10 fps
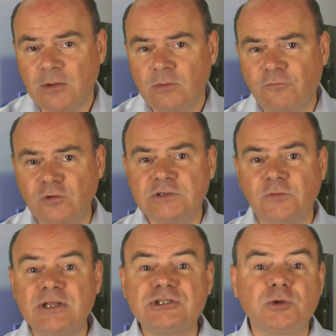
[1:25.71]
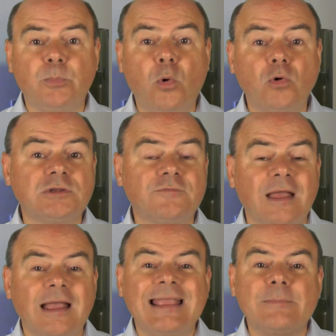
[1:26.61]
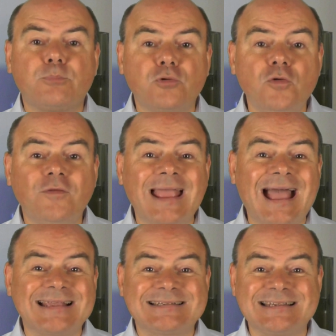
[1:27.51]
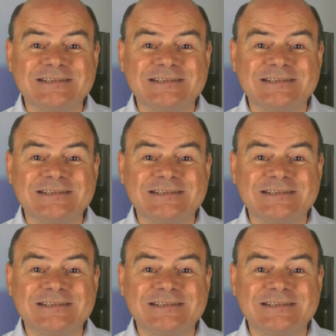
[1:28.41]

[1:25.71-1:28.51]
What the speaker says: Well, first of all, in support of improving access